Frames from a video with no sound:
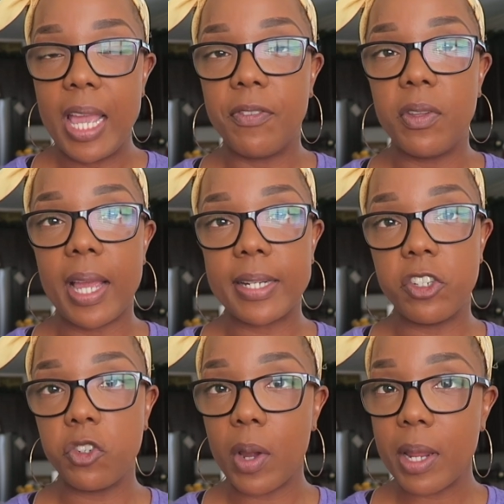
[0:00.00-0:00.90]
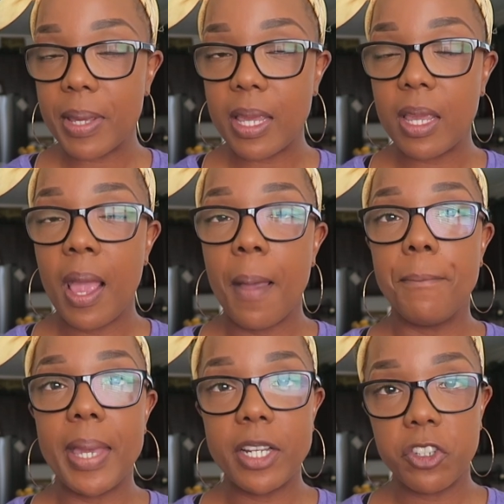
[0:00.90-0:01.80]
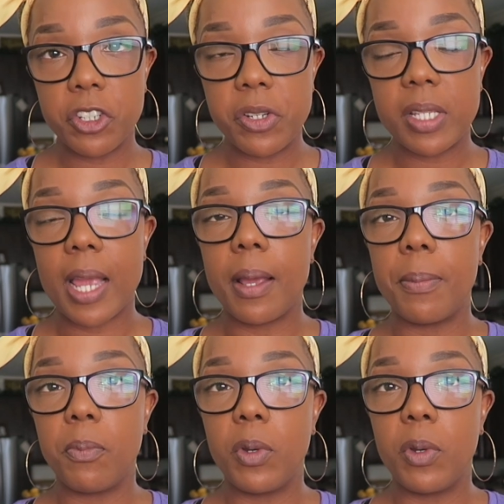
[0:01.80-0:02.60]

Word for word: if you'd like to join me make sure you sign up